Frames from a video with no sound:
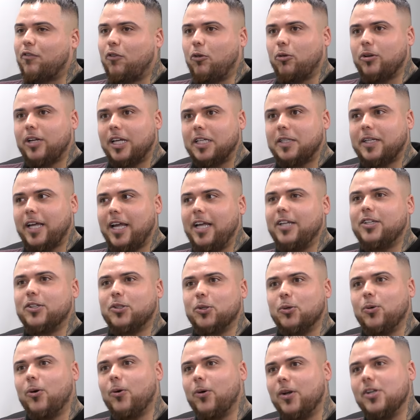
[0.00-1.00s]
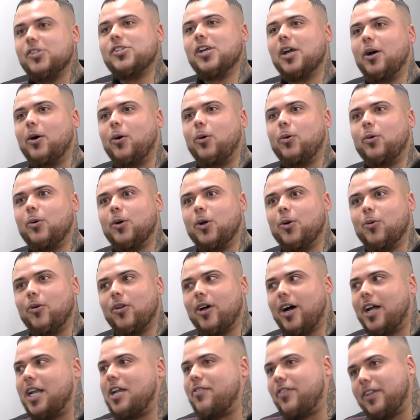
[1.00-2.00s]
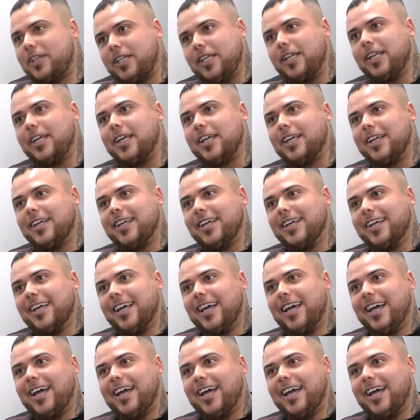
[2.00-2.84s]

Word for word: And I thought there's geezers who are in jail who were like, I never did it.